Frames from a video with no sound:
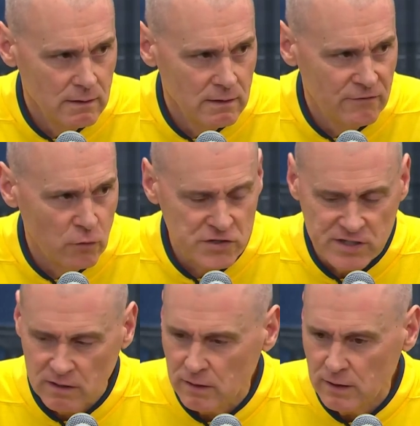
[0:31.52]

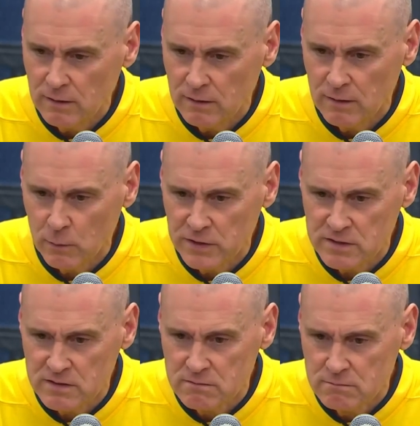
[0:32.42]
unfortunately, you know, we
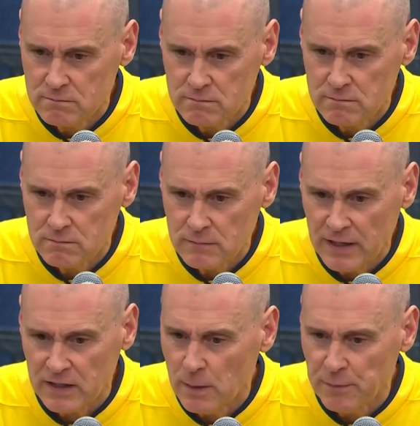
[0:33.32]
just
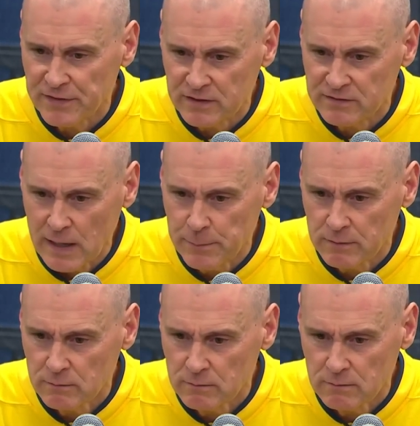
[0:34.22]
had a couple things
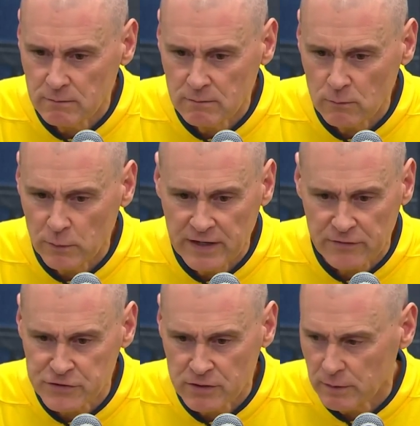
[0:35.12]
happen. We
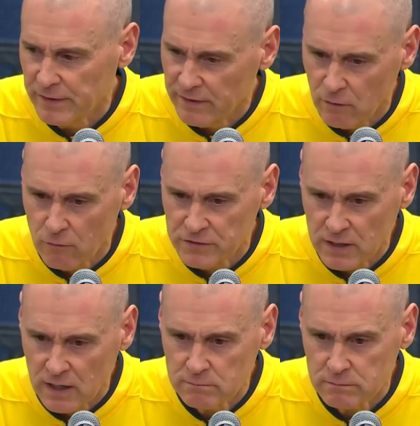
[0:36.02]
never should have been in
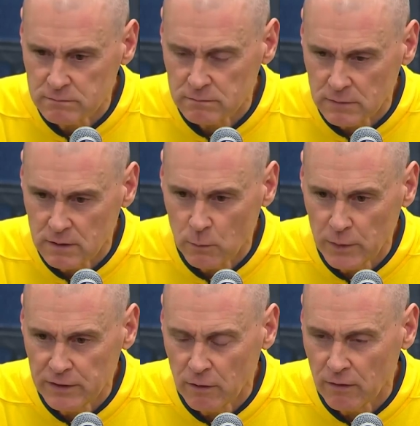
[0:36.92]
overtime. You know,
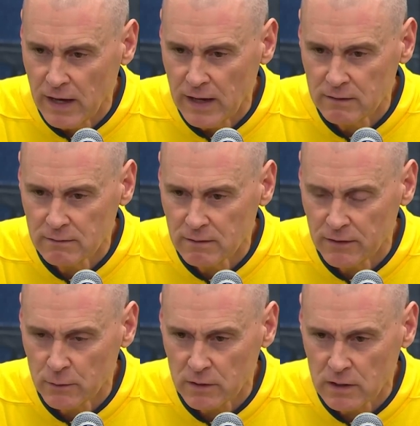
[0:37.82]
we know that.
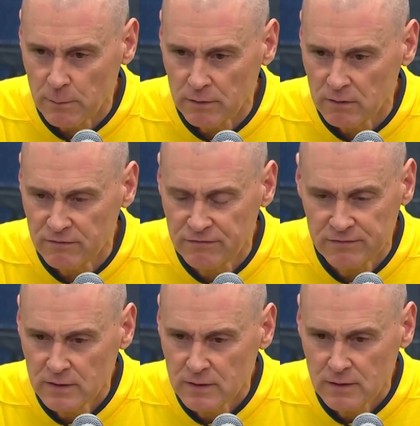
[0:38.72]
There were a couple of
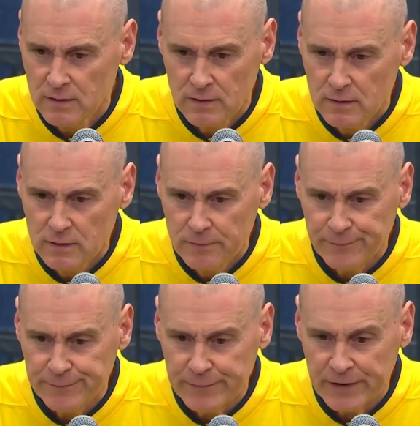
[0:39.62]

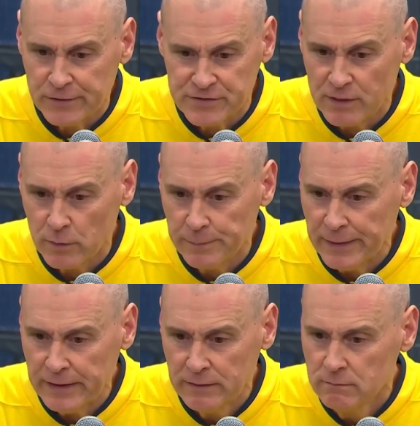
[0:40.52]
errors that we
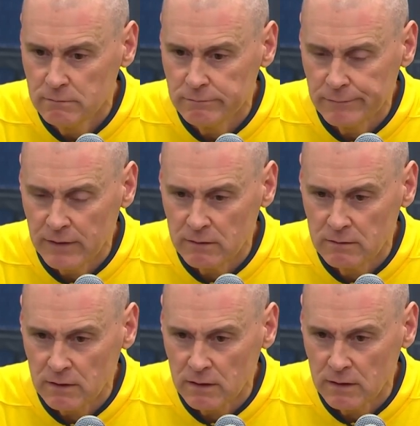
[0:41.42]
made that
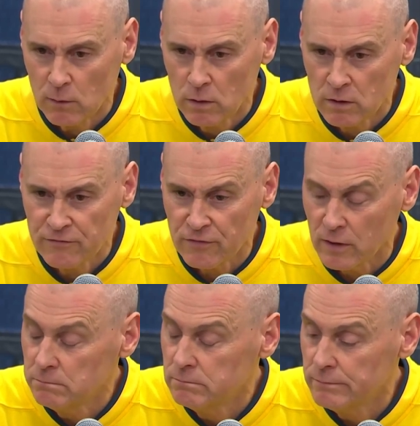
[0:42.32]
we'll learn
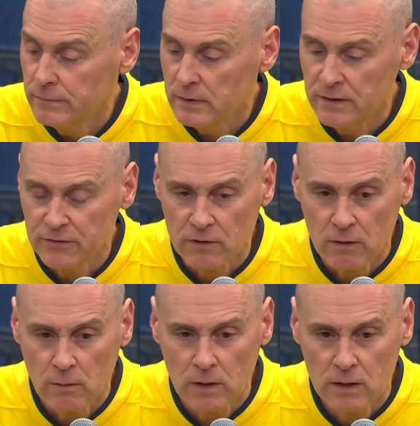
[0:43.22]
from. And
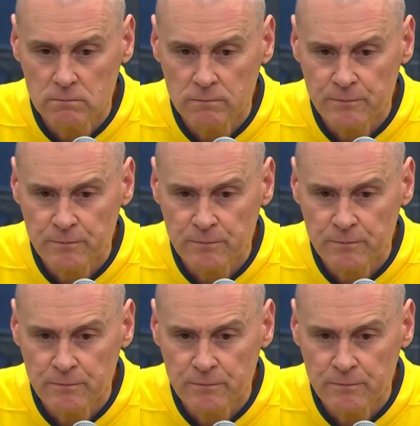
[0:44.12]
so,